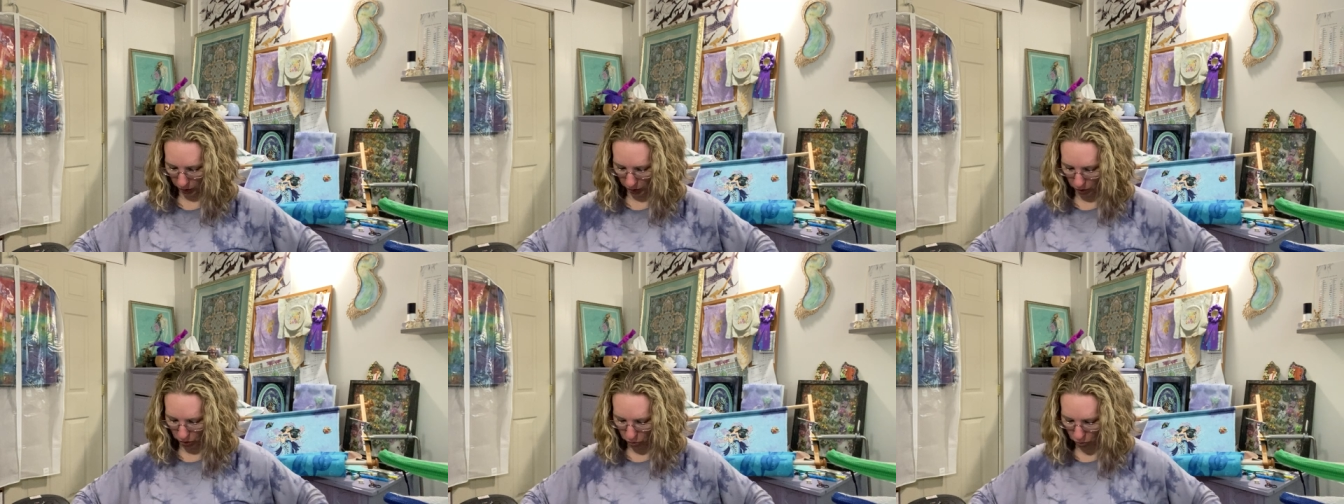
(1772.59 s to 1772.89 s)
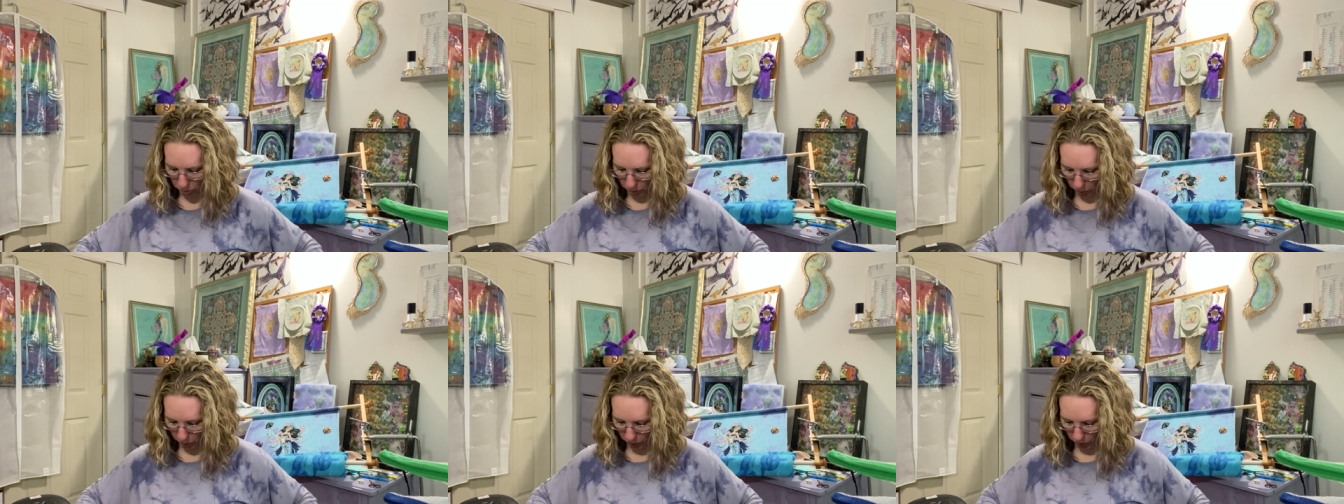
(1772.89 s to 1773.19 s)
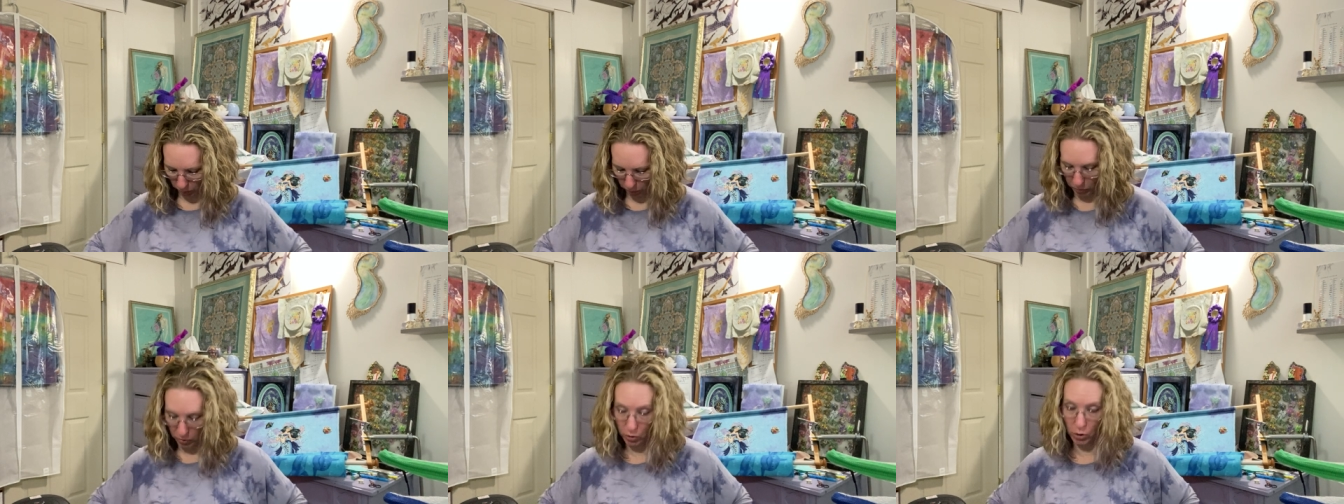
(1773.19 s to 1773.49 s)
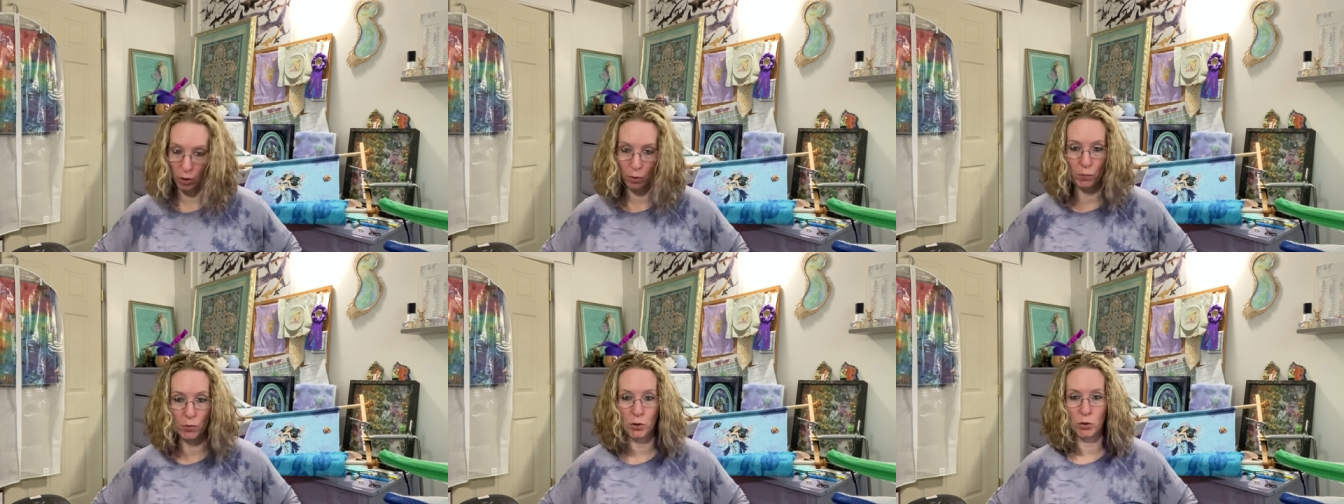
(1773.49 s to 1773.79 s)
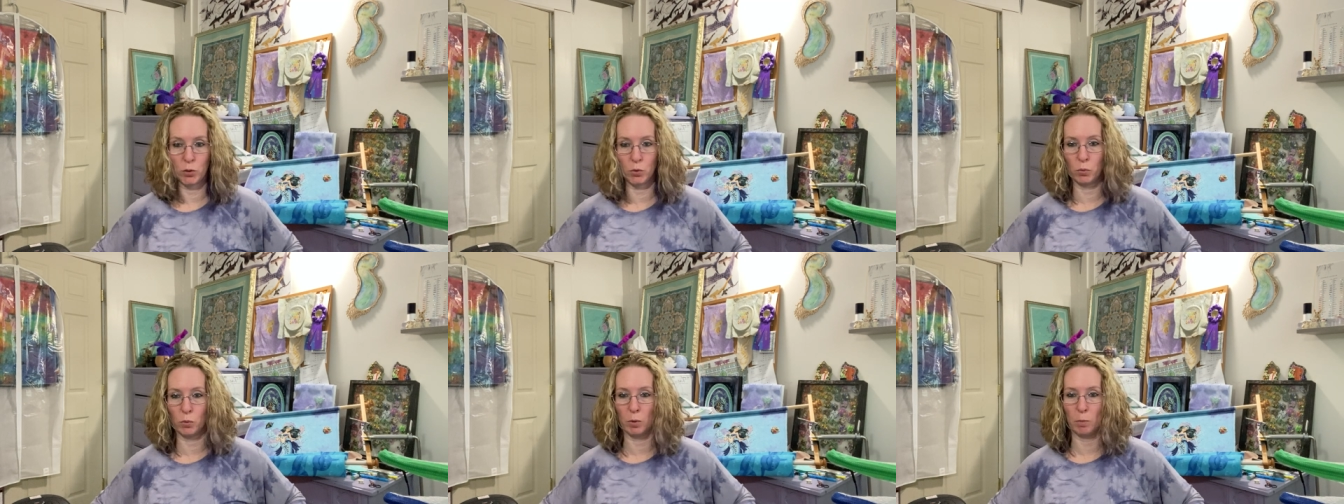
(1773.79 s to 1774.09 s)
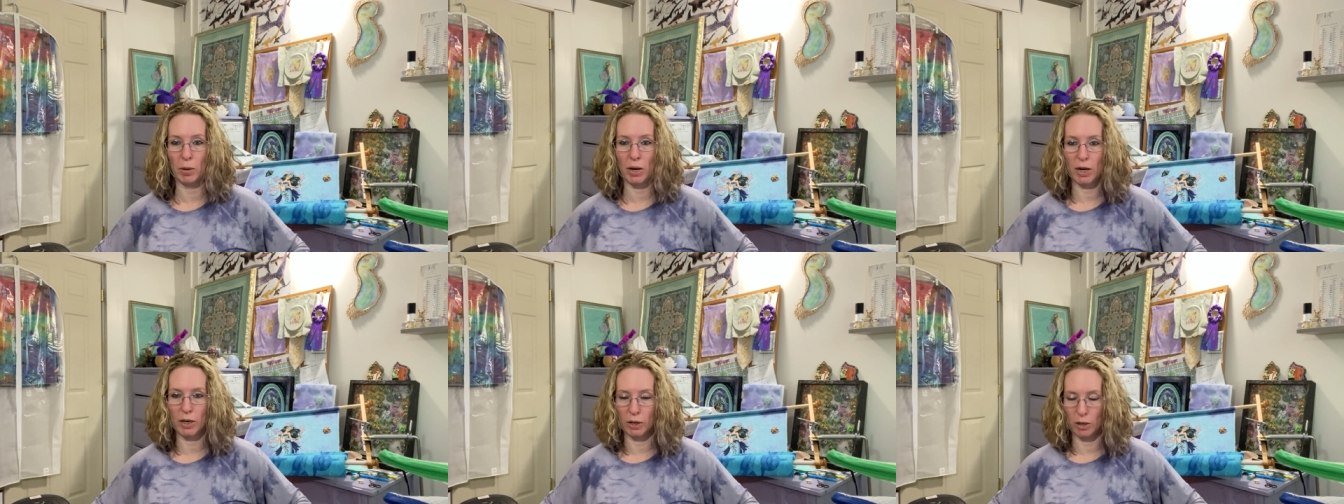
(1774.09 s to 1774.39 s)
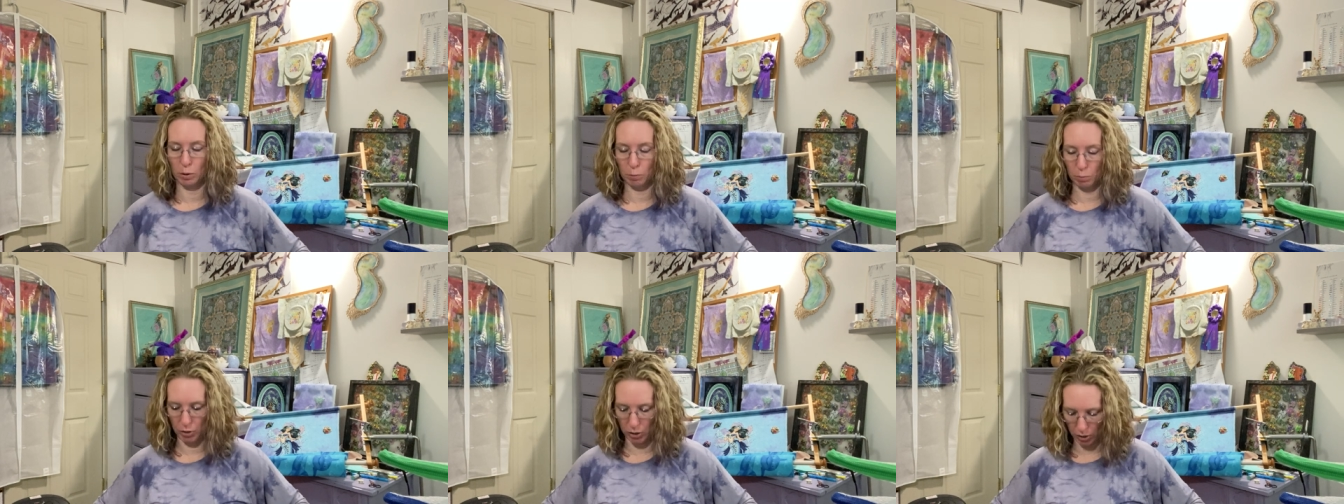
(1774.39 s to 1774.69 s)
I do remember them starfishes were a pain in
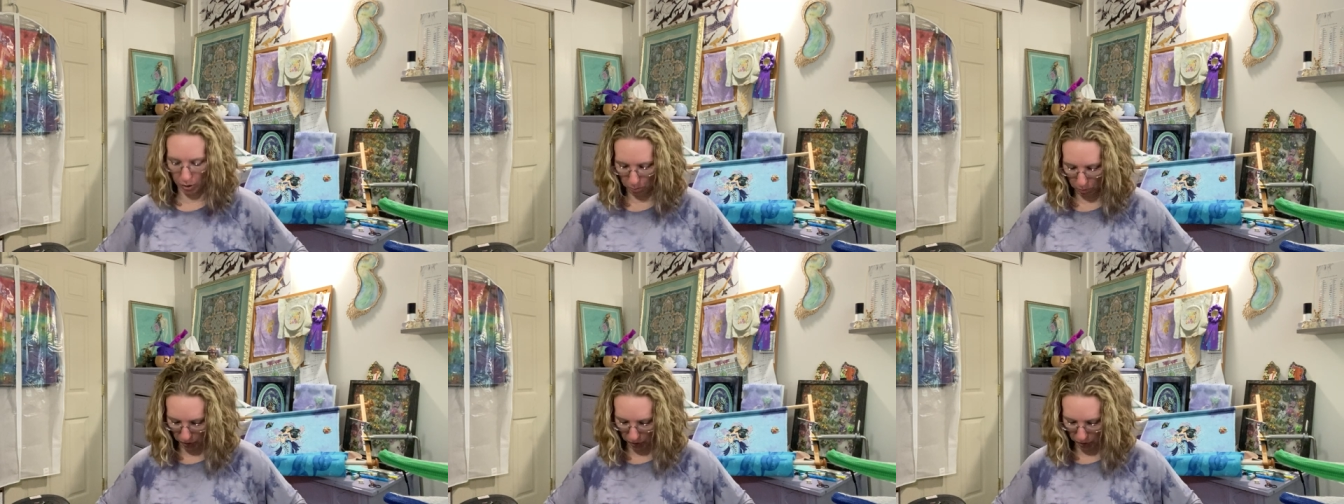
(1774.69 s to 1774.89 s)
the butt